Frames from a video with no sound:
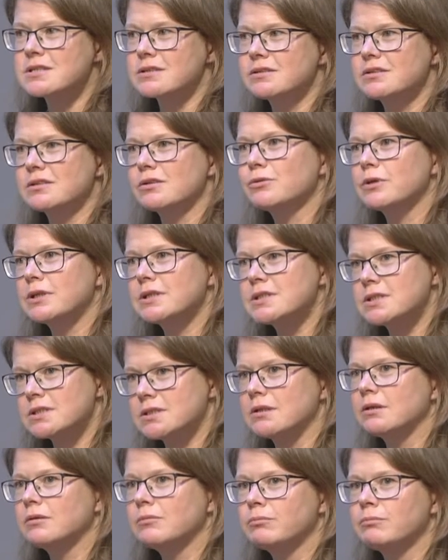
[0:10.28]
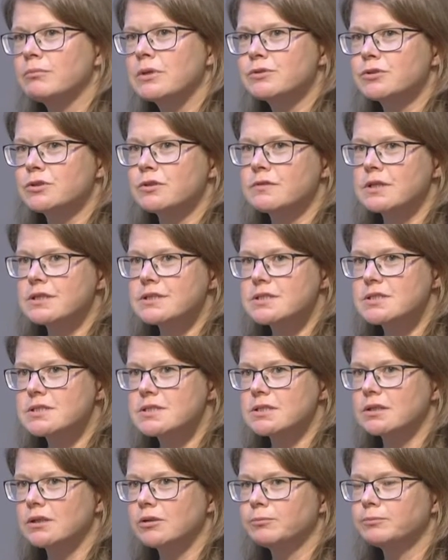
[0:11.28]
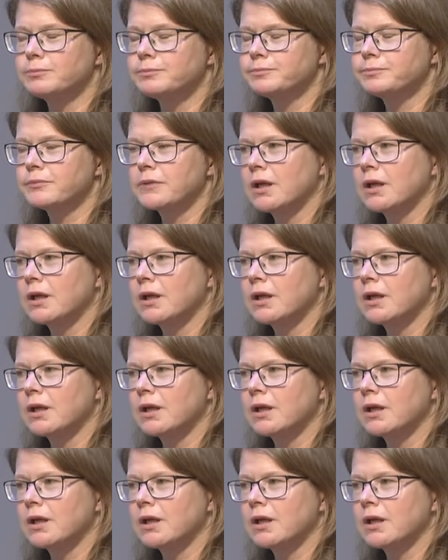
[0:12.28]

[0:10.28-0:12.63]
so this, um, most of this um,